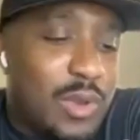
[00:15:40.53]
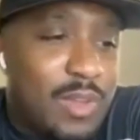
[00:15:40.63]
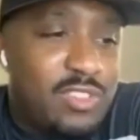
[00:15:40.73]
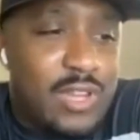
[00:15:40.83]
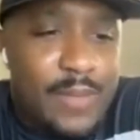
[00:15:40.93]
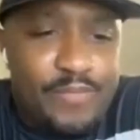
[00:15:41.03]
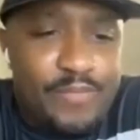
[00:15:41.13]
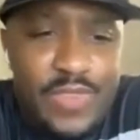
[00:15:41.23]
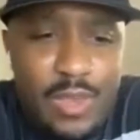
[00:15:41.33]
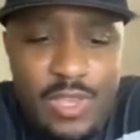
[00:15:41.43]
want to make sure
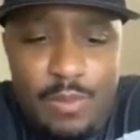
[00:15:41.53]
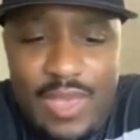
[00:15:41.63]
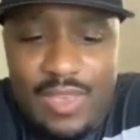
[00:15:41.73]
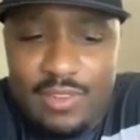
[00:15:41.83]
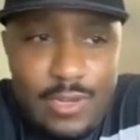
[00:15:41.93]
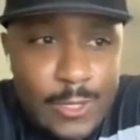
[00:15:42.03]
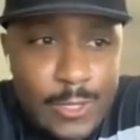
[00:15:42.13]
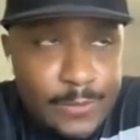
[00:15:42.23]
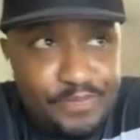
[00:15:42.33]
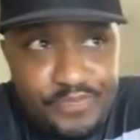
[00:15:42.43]
that we can pass it
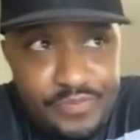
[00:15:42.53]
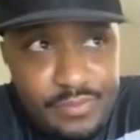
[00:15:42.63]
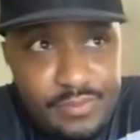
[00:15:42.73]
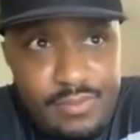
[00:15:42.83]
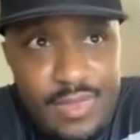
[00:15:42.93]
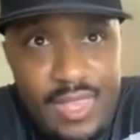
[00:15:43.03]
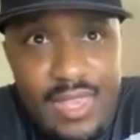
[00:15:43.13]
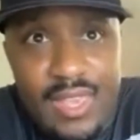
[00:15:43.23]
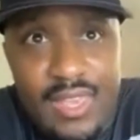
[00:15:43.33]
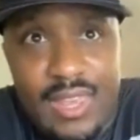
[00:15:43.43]
along,
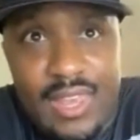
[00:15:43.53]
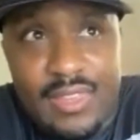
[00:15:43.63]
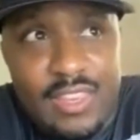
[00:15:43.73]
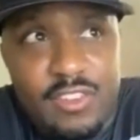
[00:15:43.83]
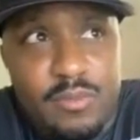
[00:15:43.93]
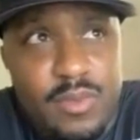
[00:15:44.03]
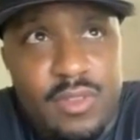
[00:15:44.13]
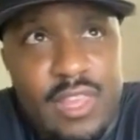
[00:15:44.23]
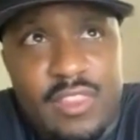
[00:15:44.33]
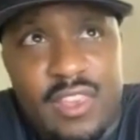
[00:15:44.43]
and that
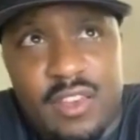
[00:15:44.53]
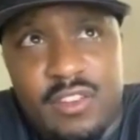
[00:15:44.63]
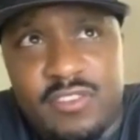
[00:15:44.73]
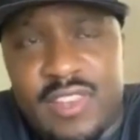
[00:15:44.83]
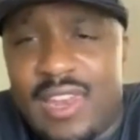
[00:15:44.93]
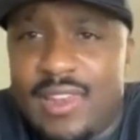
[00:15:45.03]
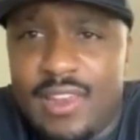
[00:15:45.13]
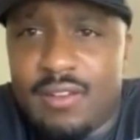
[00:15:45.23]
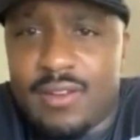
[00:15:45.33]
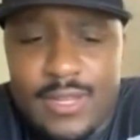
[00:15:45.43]
they understand and
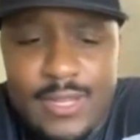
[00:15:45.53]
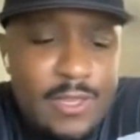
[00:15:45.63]
hear it.